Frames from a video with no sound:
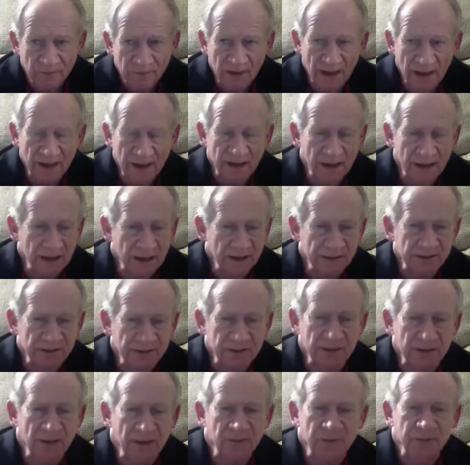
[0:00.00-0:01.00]
That kind of
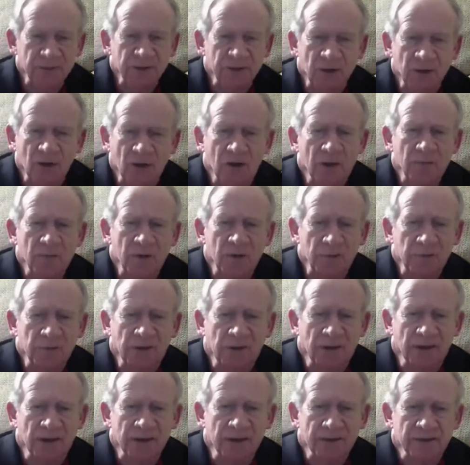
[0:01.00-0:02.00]
stuff was
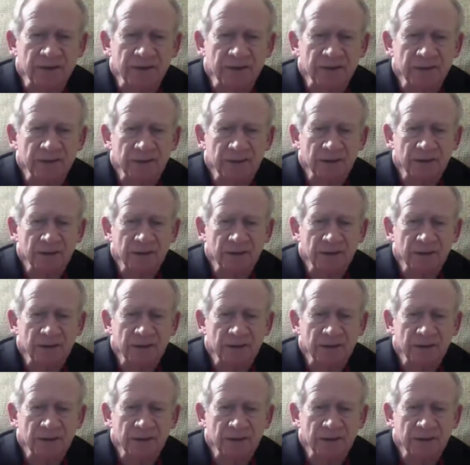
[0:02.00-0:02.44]
commonplace.